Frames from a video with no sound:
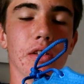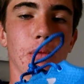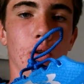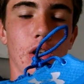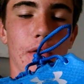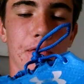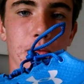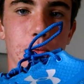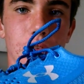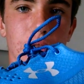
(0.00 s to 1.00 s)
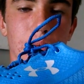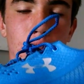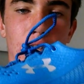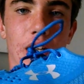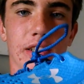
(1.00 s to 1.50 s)
the more comfortable and the
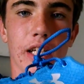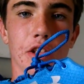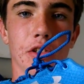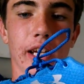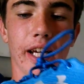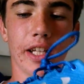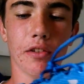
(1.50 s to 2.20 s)
more lockdown you get,